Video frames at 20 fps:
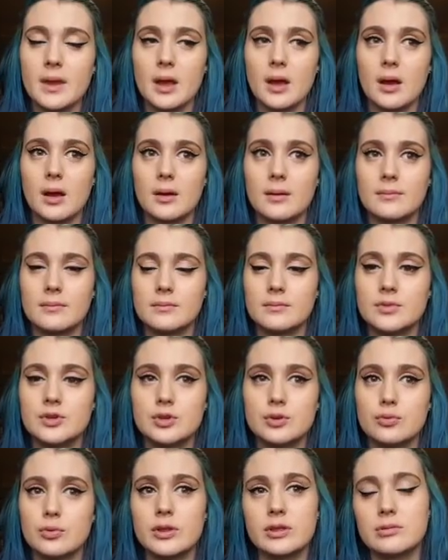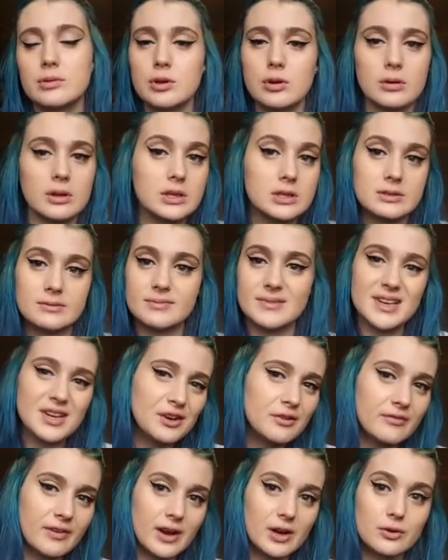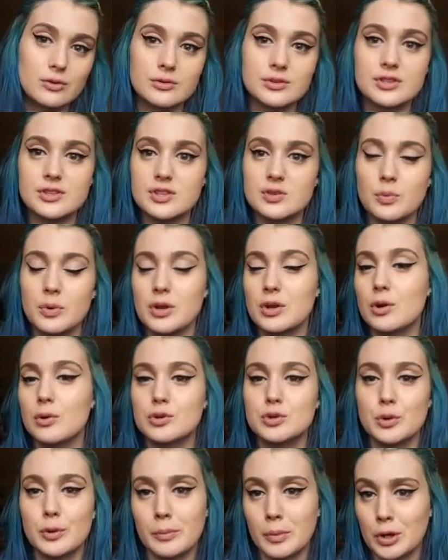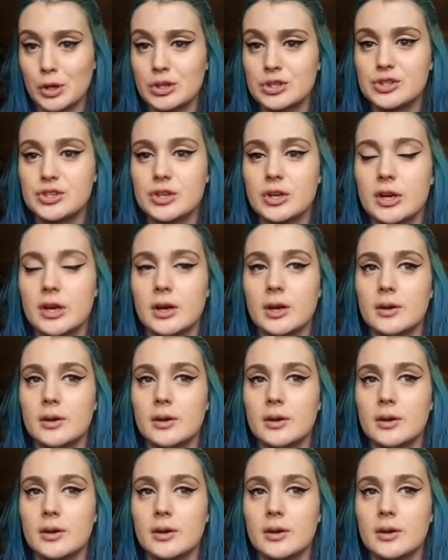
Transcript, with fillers: Um, so, you know, like take your vitals when you go to emerge.